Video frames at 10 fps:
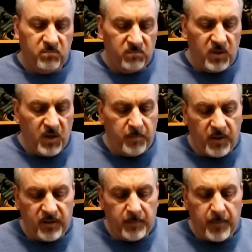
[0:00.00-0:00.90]
nub
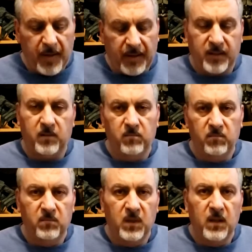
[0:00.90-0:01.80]
on the back.
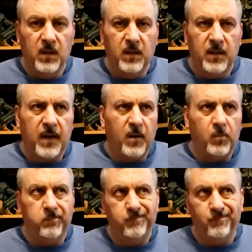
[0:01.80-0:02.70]
Now,
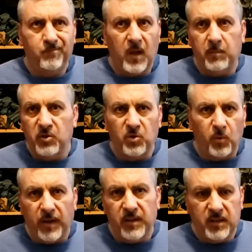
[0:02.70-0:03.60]
I'm not sure
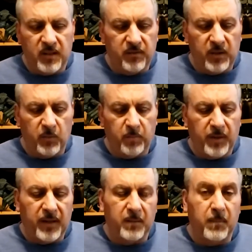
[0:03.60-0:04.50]
why they did it, if they were
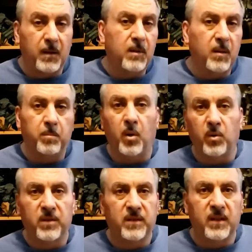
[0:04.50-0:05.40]
planning maybe a
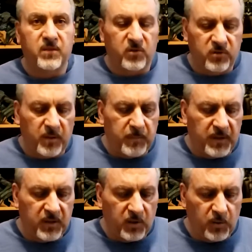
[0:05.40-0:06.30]
bonus disc or something
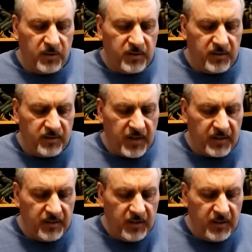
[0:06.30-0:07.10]
to go into the set.